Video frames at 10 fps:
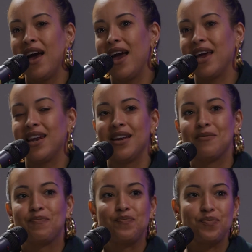
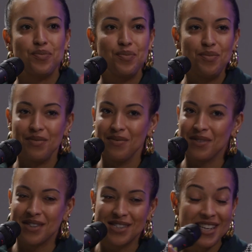And
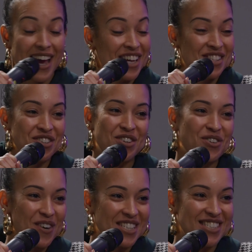to answer your
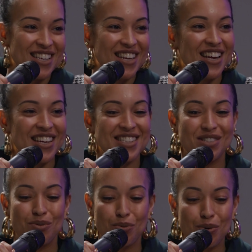question, it
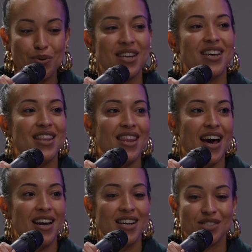is rooted in
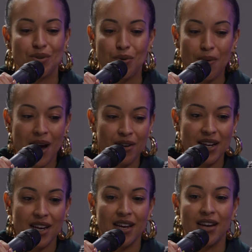that. It is
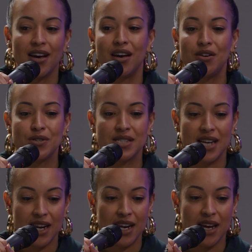grounded in
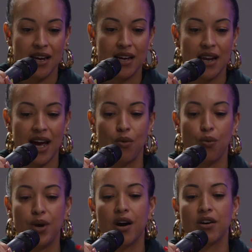understanding, like,
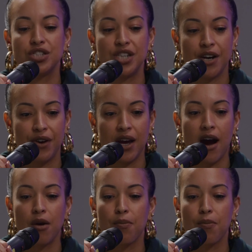we are sharing our